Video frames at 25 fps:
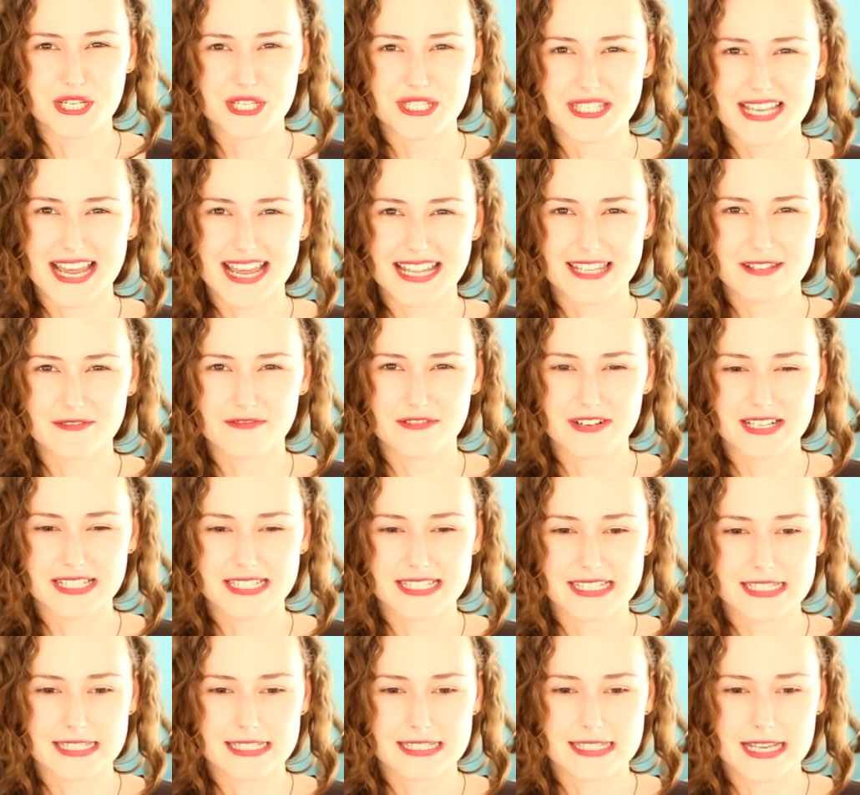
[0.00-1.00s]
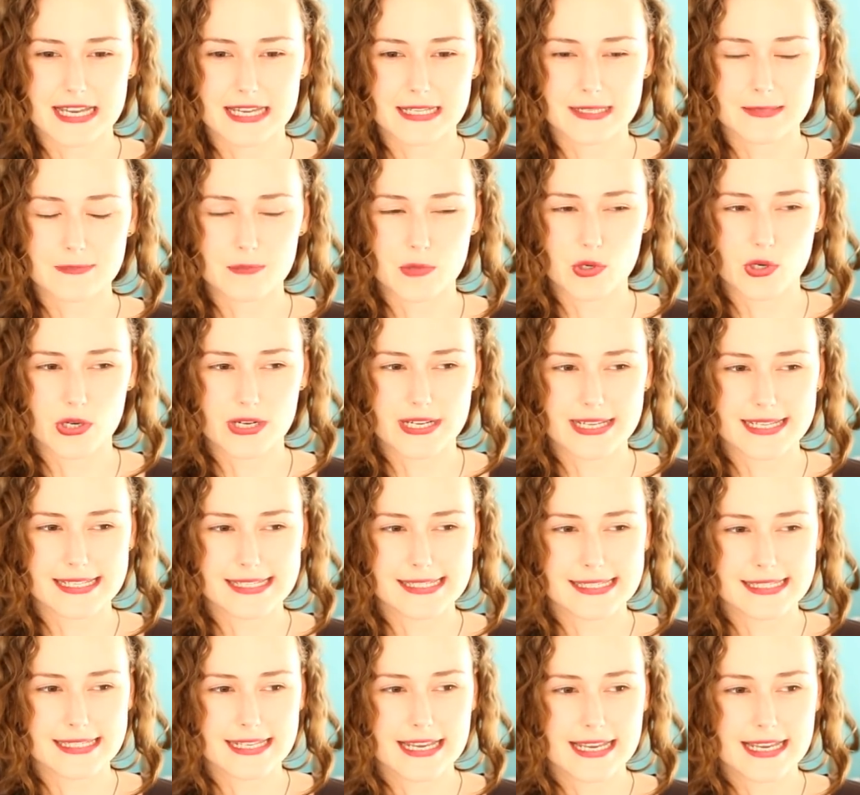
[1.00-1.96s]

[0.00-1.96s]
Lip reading: just had the Phrixus son boys.